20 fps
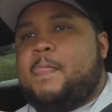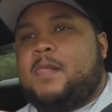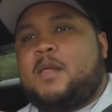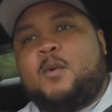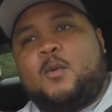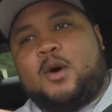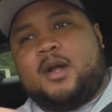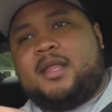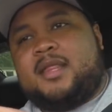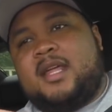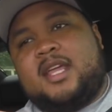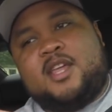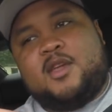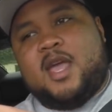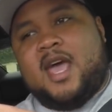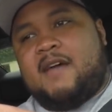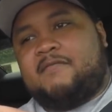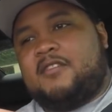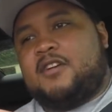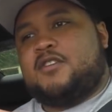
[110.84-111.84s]
One thing you
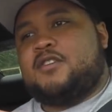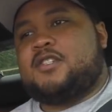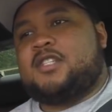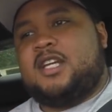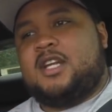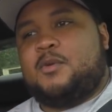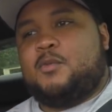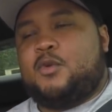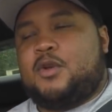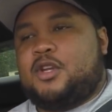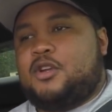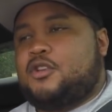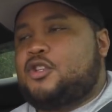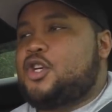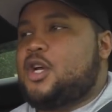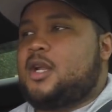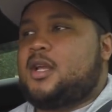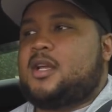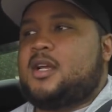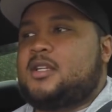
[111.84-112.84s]
have to understand when you're
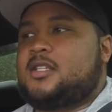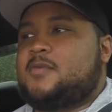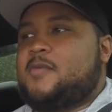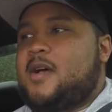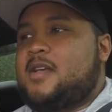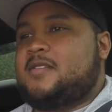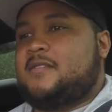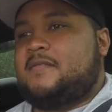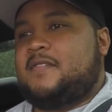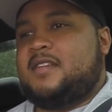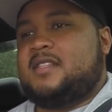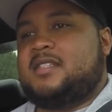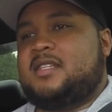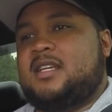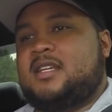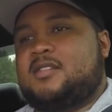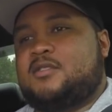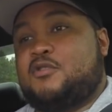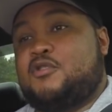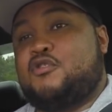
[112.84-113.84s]
trying to customize a
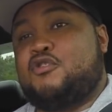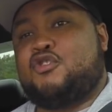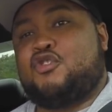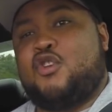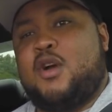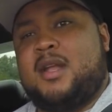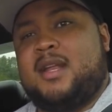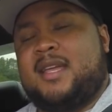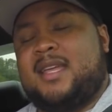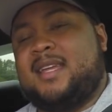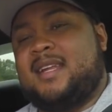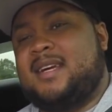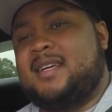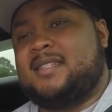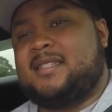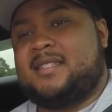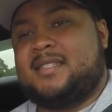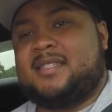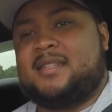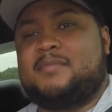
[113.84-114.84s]
V6 or you're trying to get
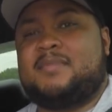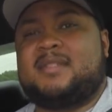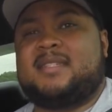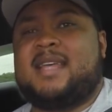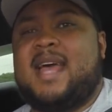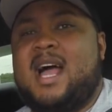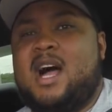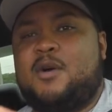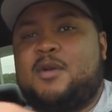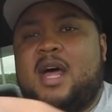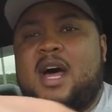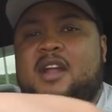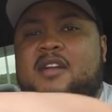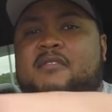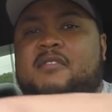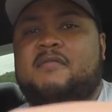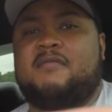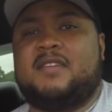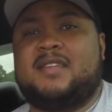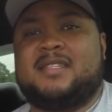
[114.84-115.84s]
some sound out of
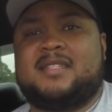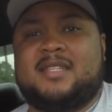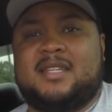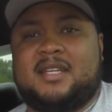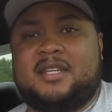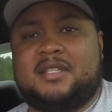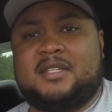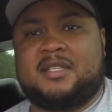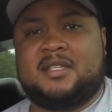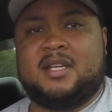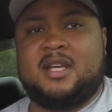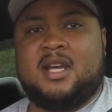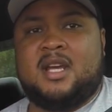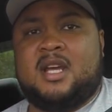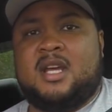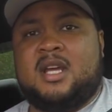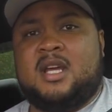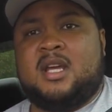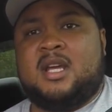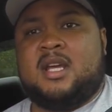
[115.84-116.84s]
a V6,
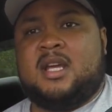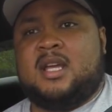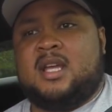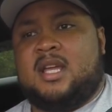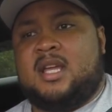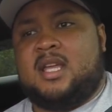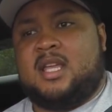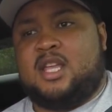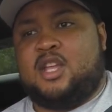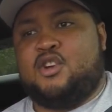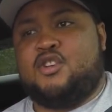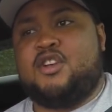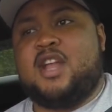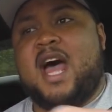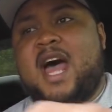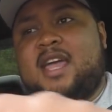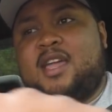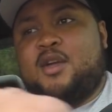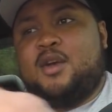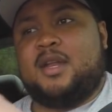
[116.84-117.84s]
you're
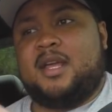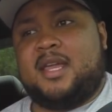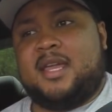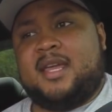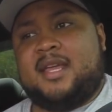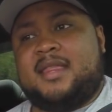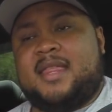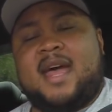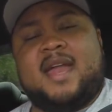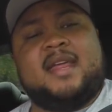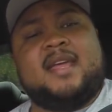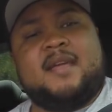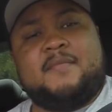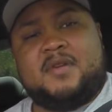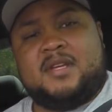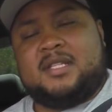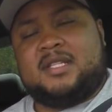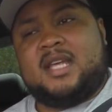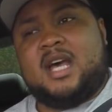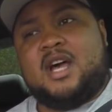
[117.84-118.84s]
not going to get that
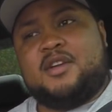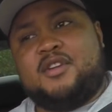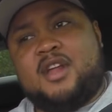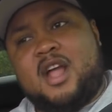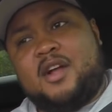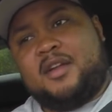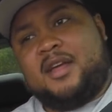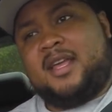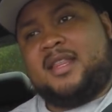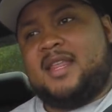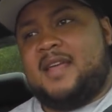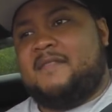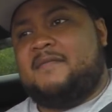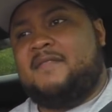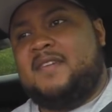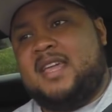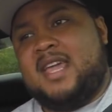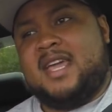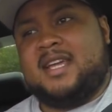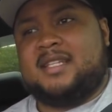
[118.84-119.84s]
Hemi sound. You're not going to get that
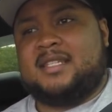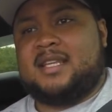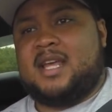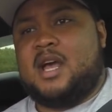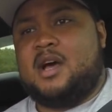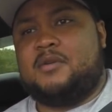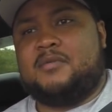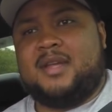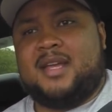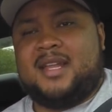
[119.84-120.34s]
V8 sound.